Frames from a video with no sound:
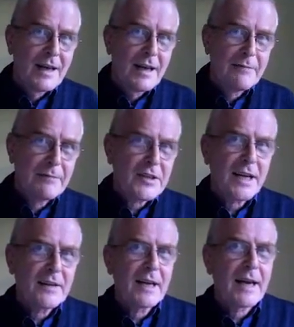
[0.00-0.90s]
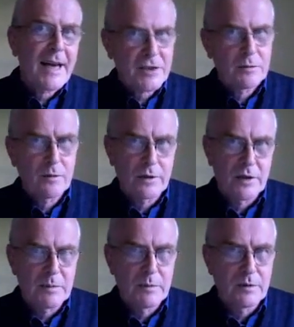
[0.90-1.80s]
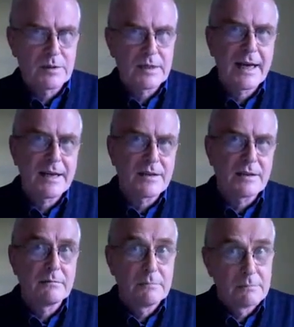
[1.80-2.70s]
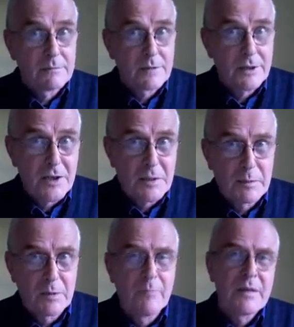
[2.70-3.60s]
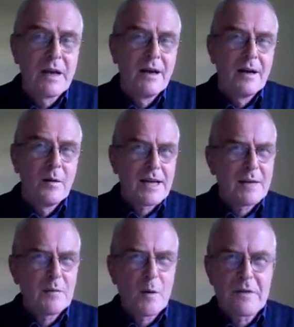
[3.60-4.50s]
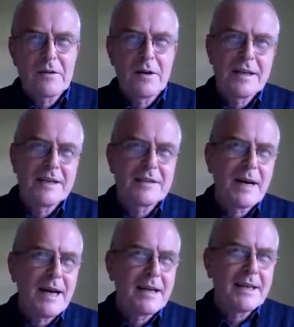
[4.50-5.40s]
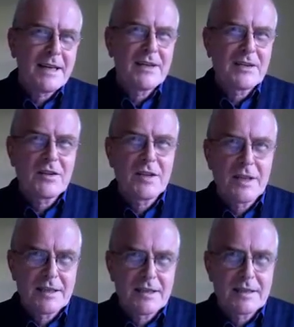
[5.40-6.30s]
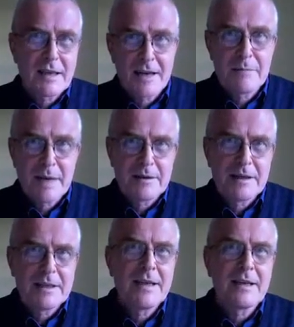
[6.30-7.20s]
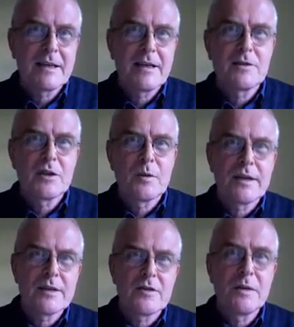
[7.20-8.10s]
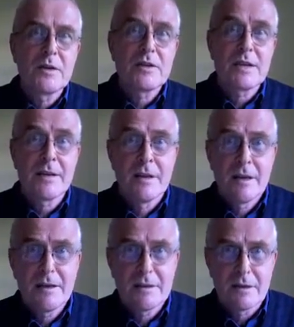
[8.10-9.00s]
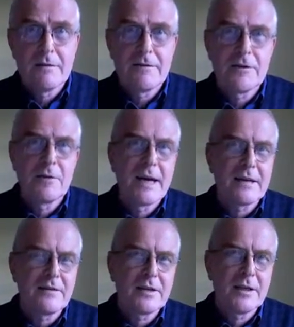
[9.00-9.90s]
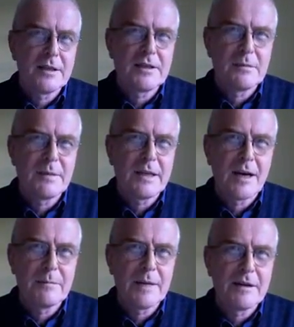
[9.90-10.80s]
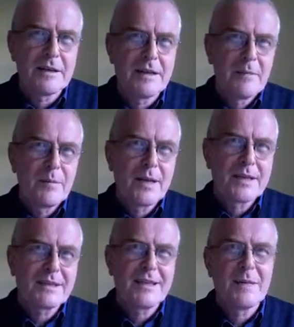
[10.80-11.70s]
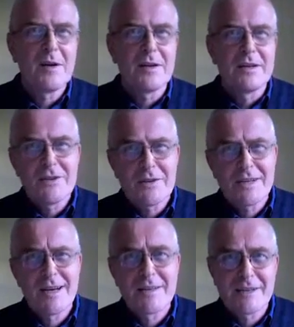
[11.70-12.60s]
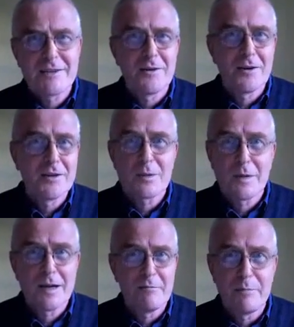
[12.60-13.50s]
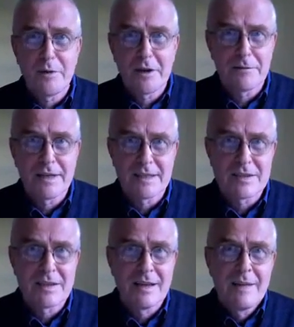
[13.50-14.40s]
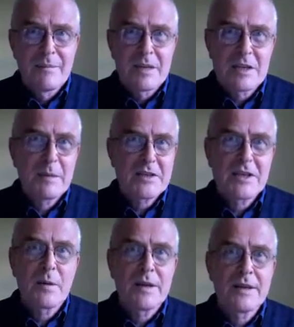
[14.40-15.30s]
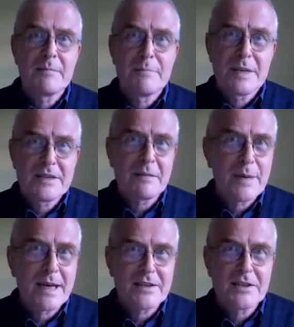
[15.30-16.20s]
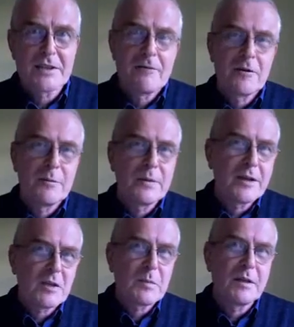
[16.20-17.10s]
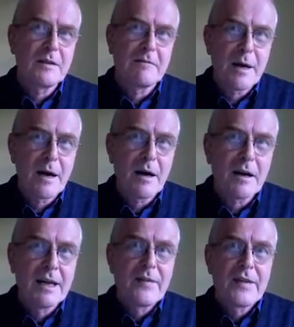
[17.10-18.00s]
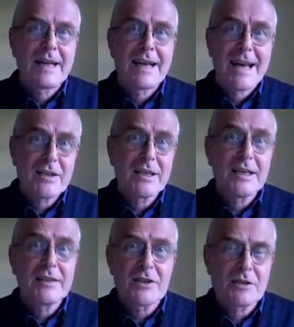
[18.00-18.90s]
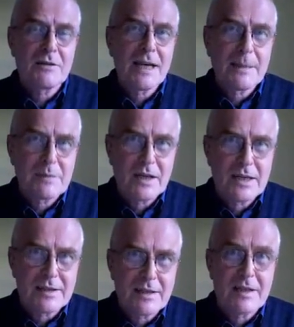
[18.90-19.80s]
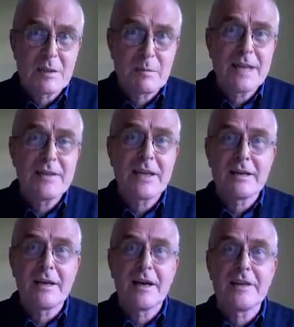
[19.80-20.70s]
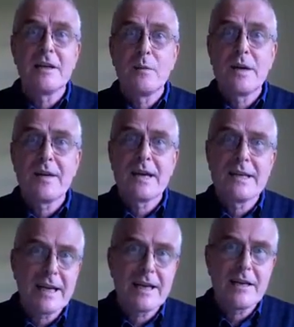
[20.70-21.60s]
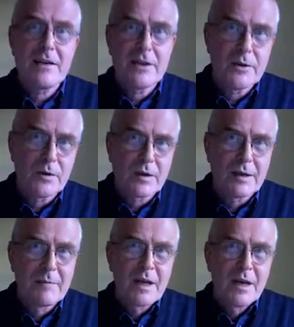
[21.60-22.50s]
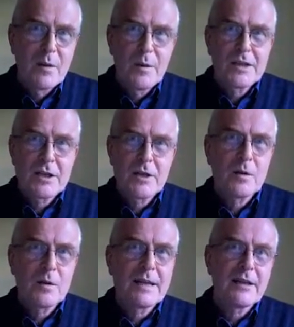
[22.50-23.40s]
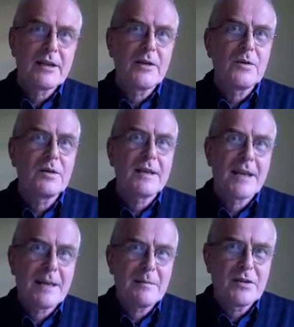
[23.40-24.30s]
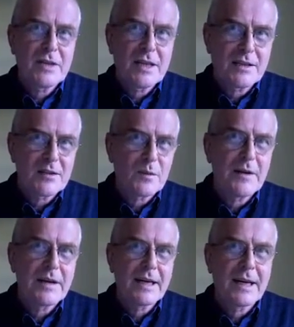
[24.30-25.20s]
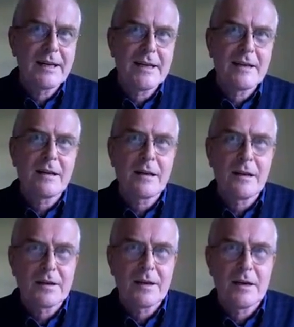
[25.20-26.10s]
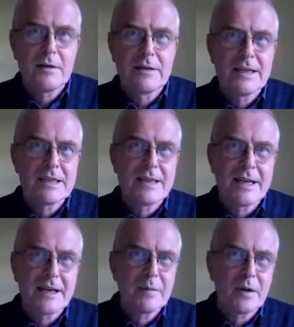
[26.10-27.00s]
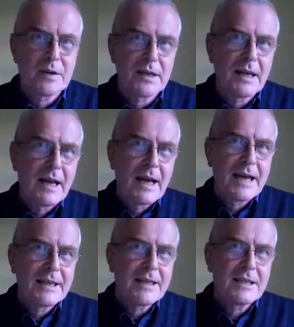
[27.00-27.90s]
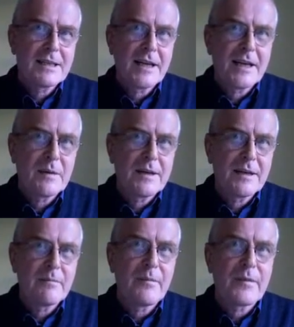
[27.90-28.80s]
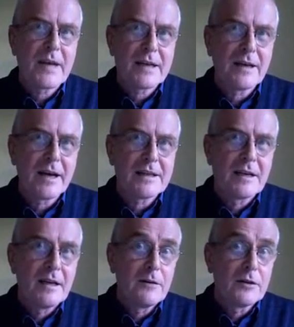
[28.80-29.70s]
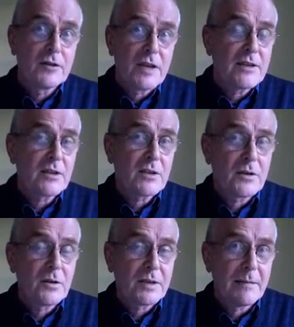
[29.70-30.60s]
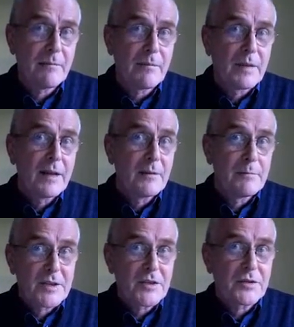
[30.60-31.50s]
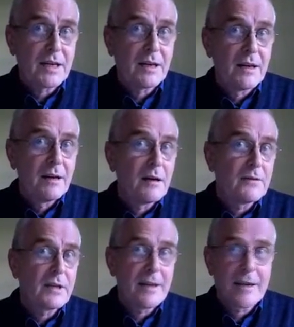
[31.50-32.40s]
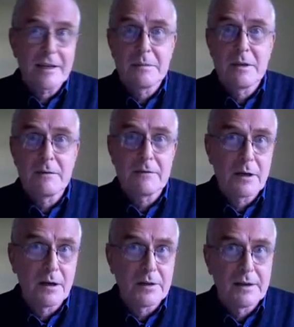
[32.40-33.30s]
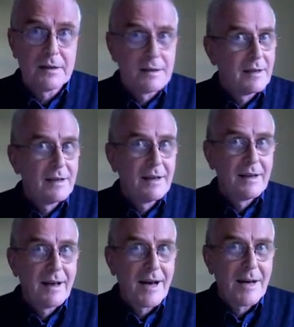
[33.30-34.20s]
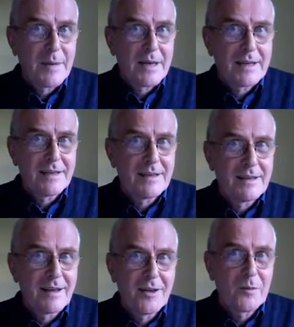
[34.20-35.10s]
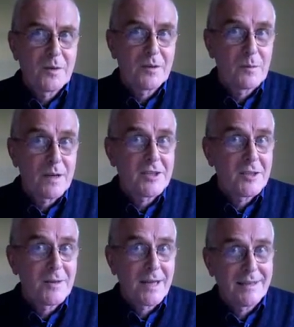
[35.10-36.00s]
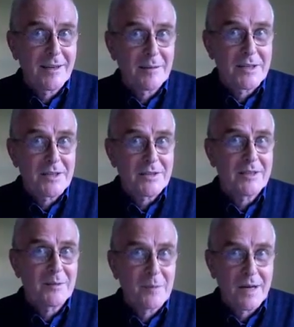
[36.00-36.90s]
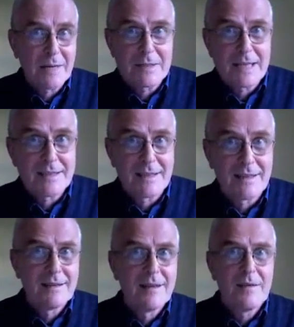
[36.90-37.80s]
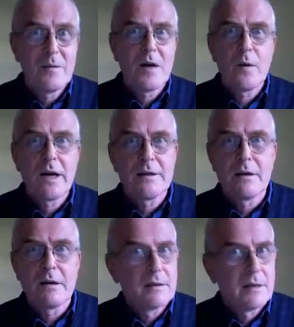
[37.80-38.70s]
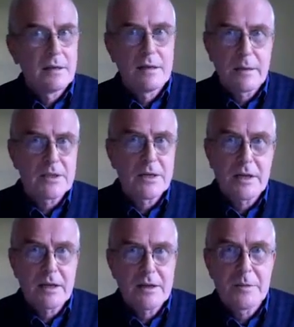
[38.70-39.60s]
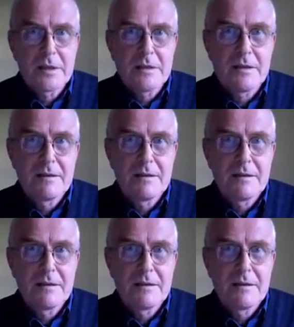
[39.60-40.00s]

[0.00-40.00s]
If we take the actual Gospels as gospel, well, then what we've got is a man in his 30s, unmarried, in a culture where it's almost unheard of for a man of 30 to be unmarried. Plus, come on, you can't ignore the 12 boyfriends. Especially when there's a missing passage from the Gospel of Mark that actually describes Jesus spending a night with a naked youth. We're told that the youth came to Jesus wearing a linen cloth over his naked body, and he stayed with him that night, for Jesus taught him the mystery of the kingdom of God. I bet he did, along with one or two other little mysteries while he was at it. Well, why not? He was only human.